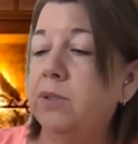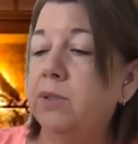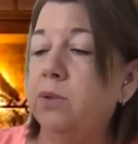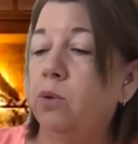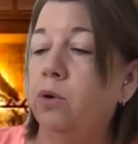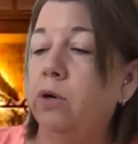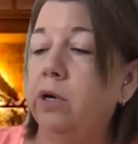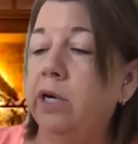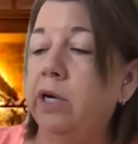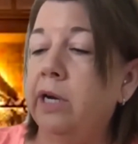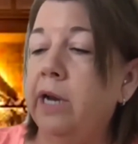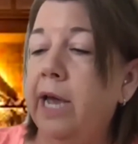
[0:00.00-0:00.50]

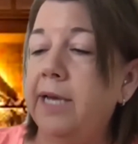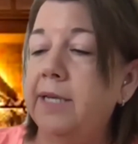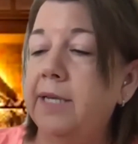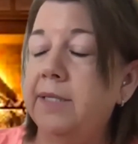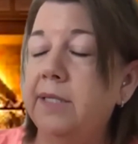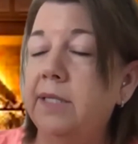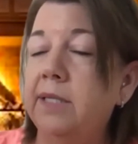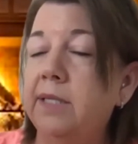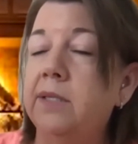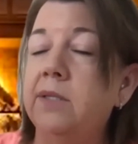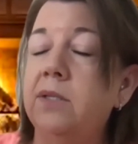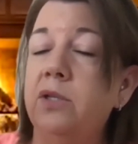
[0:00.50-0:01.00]

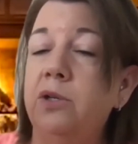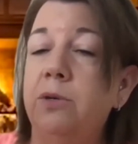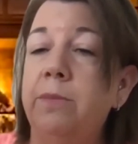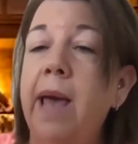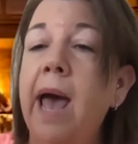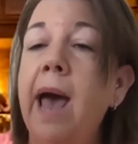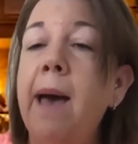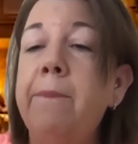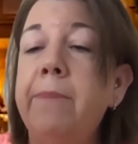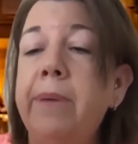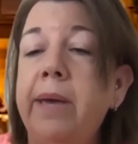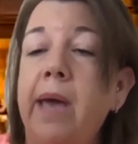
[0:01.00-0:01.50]
organizing Zoom
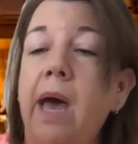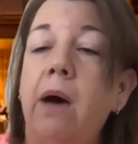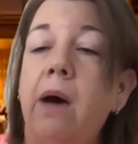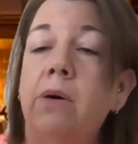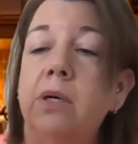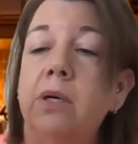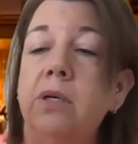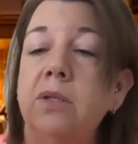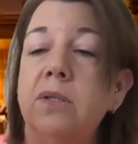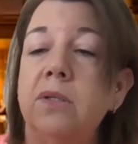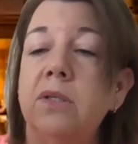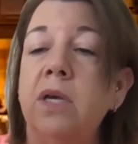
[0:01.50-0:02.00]
happy
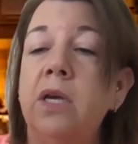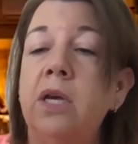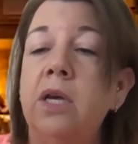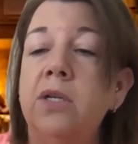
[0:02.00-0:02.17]
hours.